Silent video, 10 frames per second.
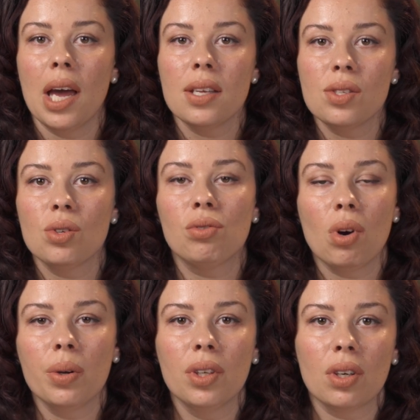as you
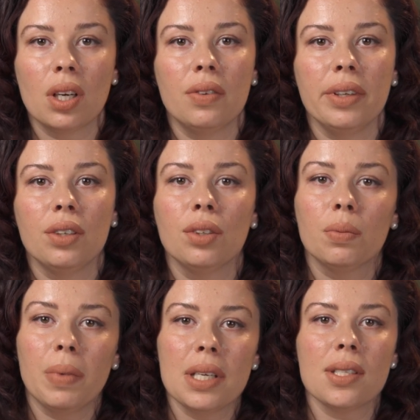grow in your career, you're
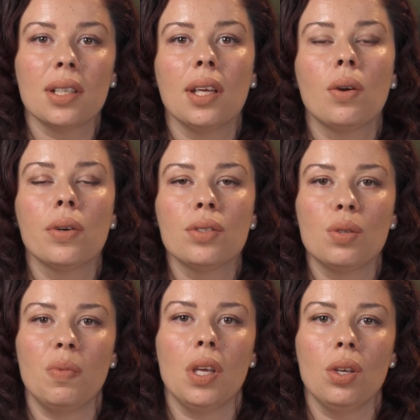basically going
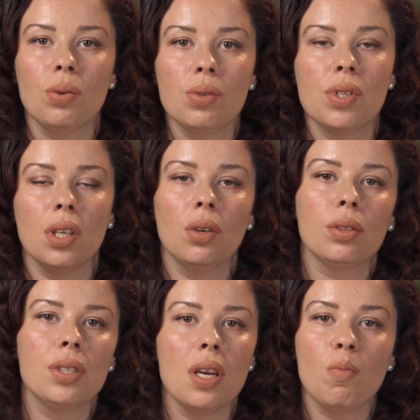to be using your
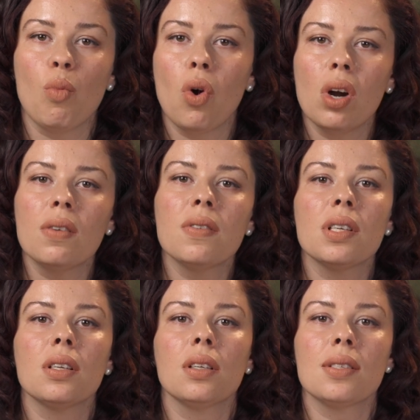team more of
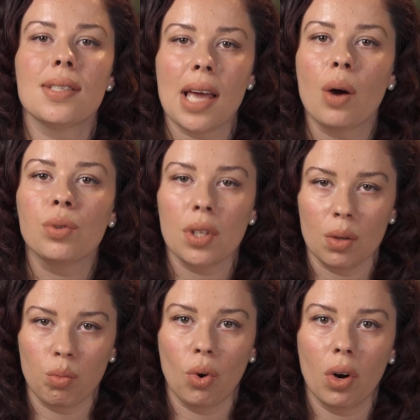a
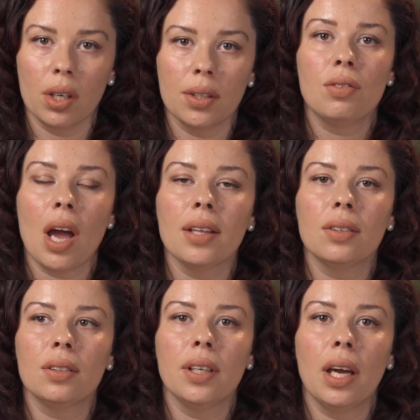sounding board
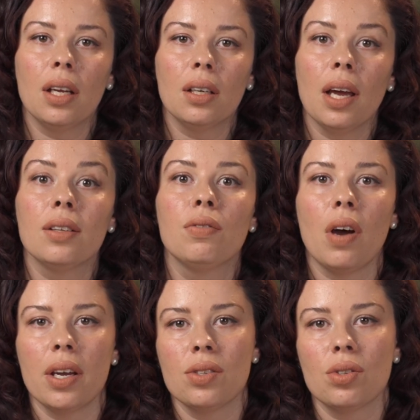rather than
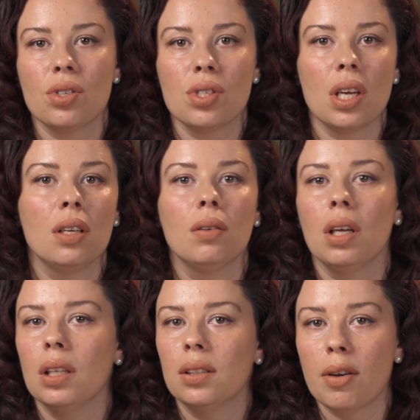advisors, and
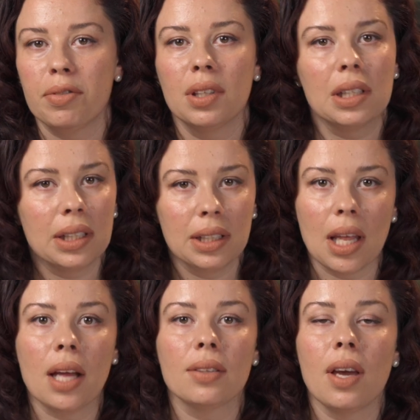definitely
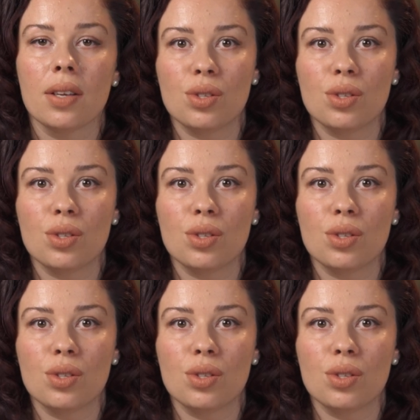not as